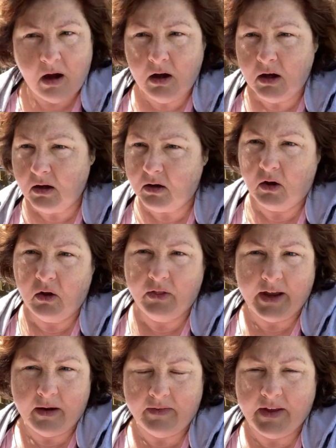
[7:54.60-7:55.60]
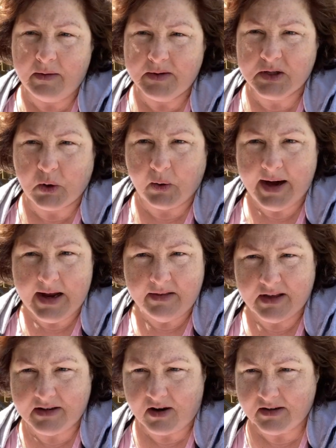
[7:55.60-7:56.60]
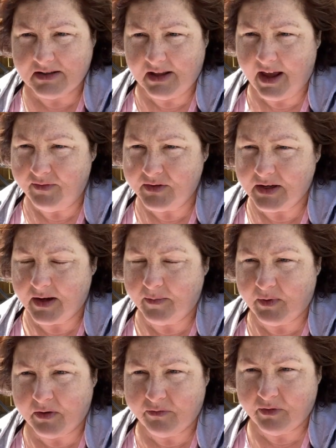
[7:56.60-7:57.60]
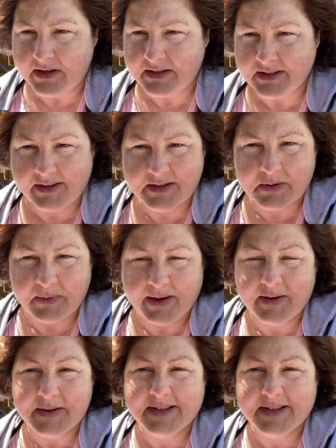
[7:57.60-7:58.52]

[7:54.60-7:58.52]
oh, that, that was great. The dogs loved them. Their friends on Twitter